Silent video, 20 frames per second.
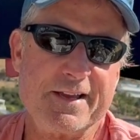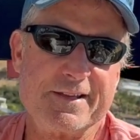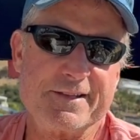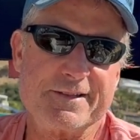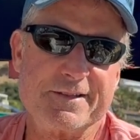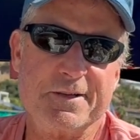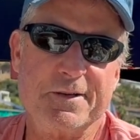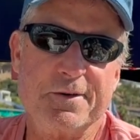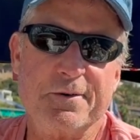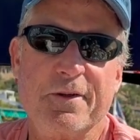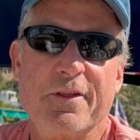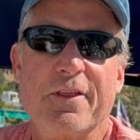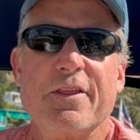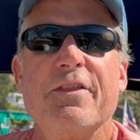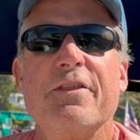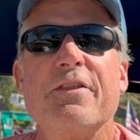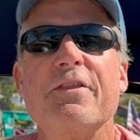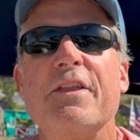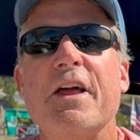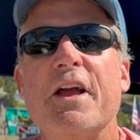So
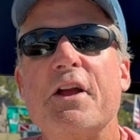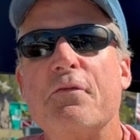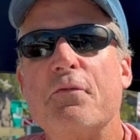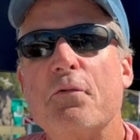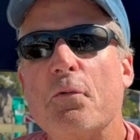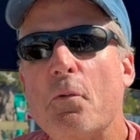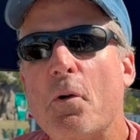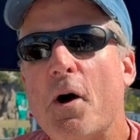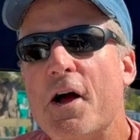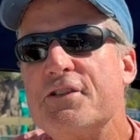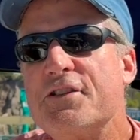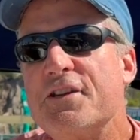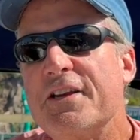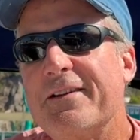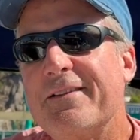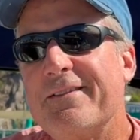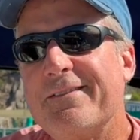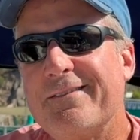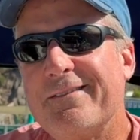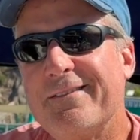thank you for watching,
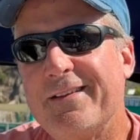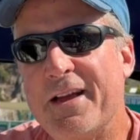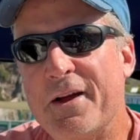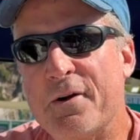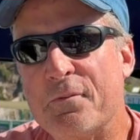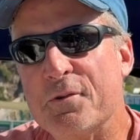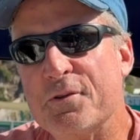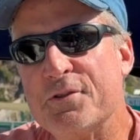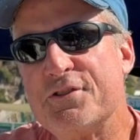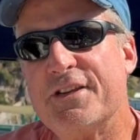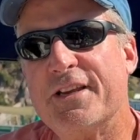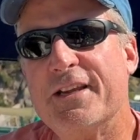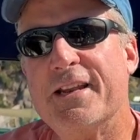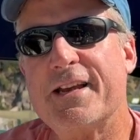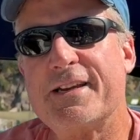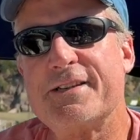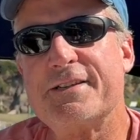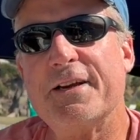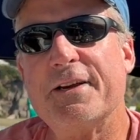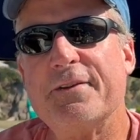and we'll see you
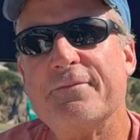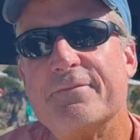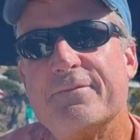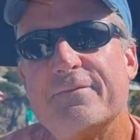next time.